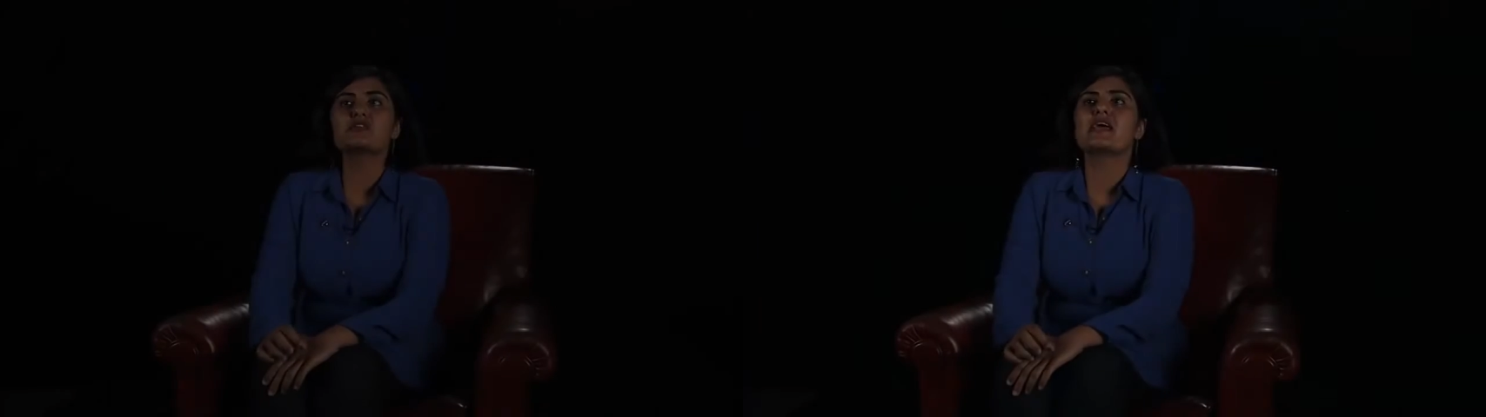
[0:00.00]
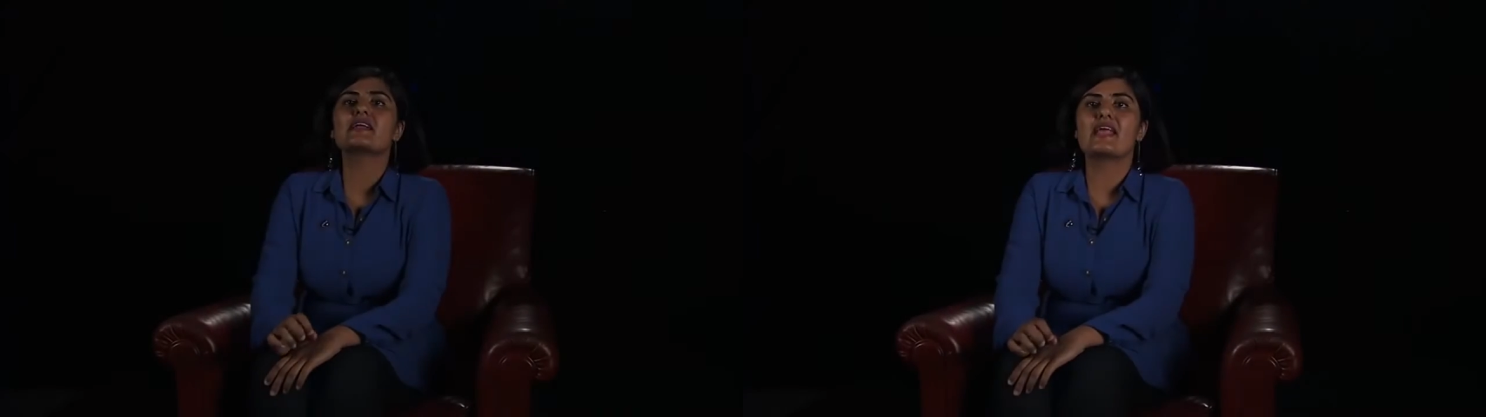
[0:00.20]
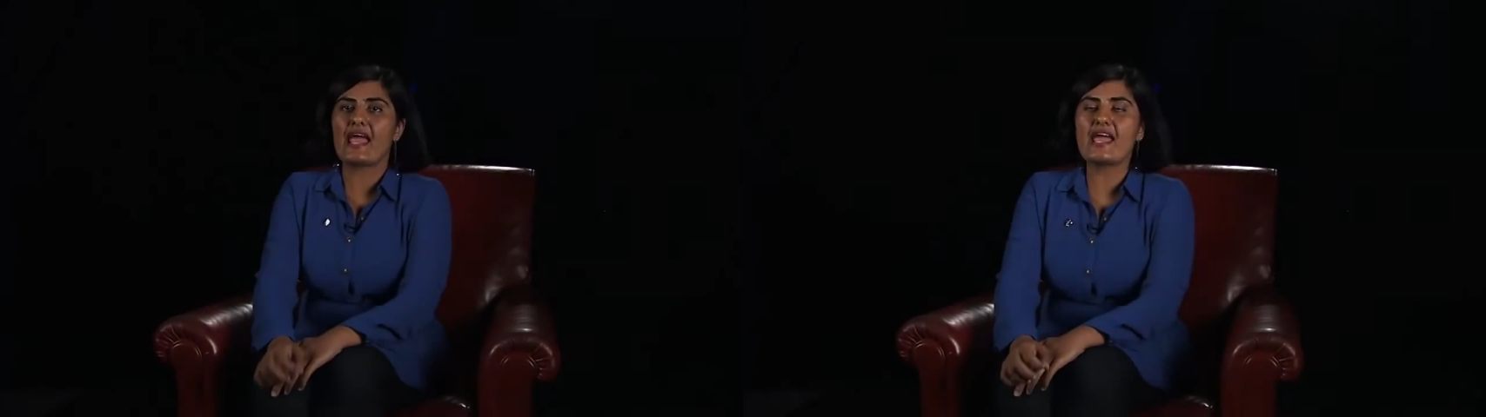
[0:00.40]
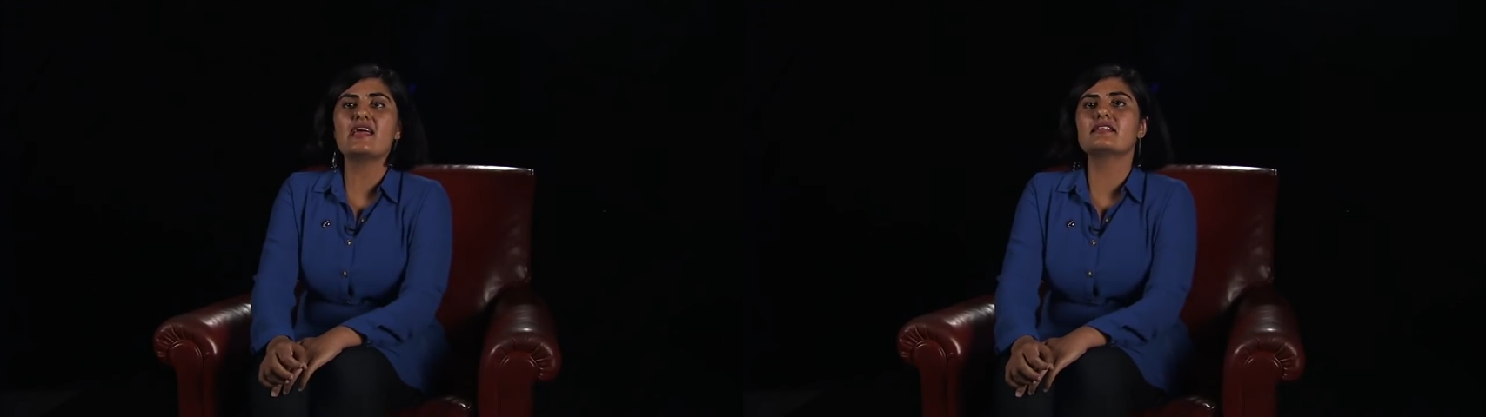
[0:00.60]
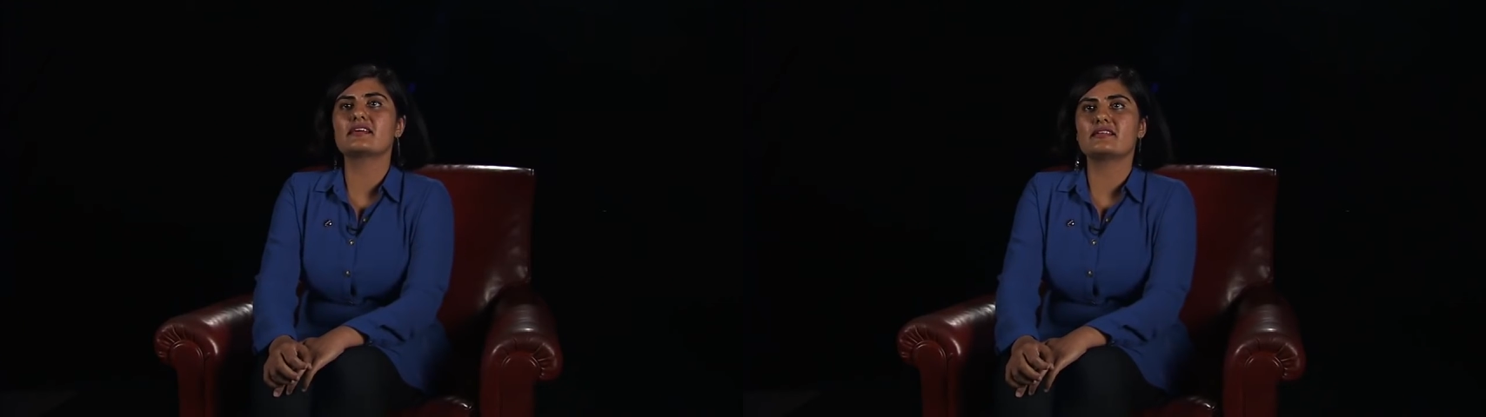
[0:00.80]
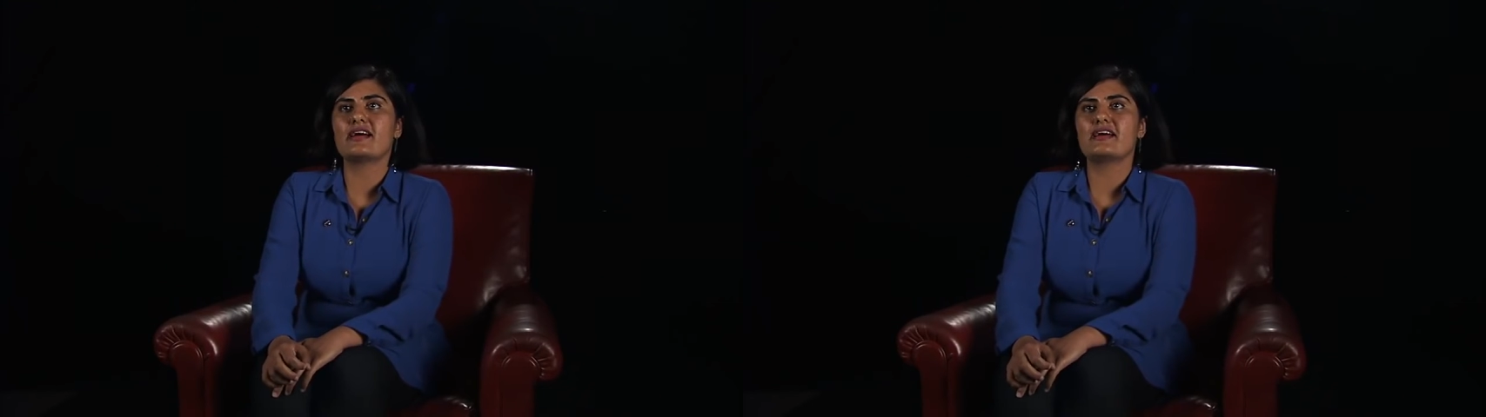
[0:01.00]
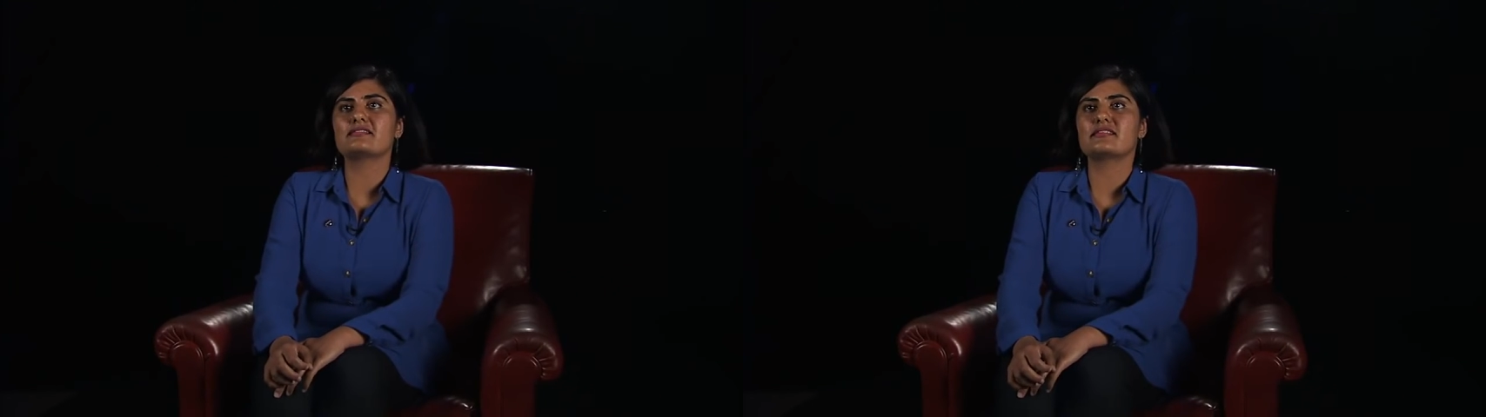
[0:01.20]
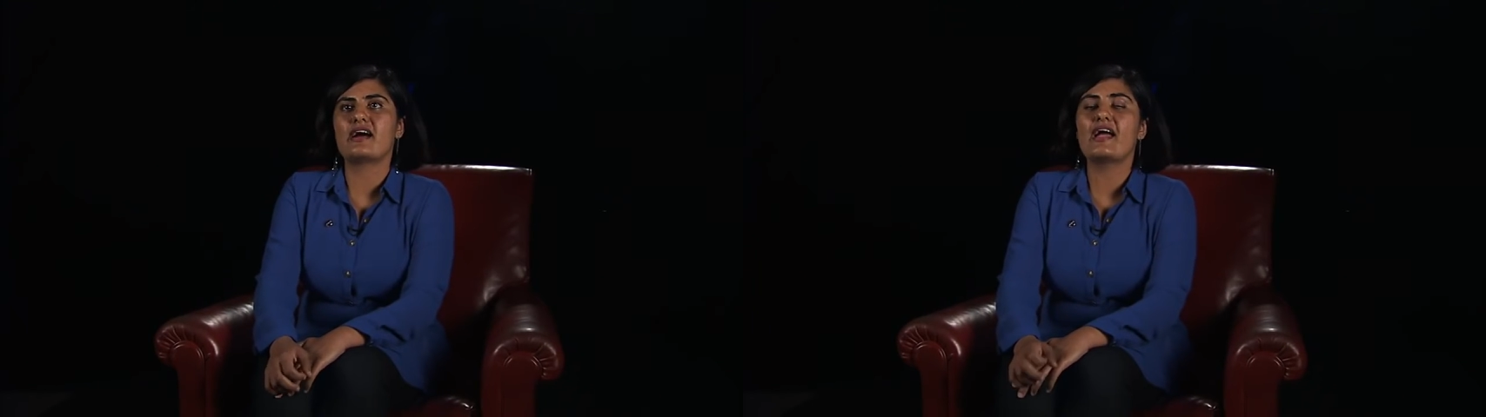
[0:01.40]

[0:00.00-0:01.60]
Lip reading: to get an A in the class,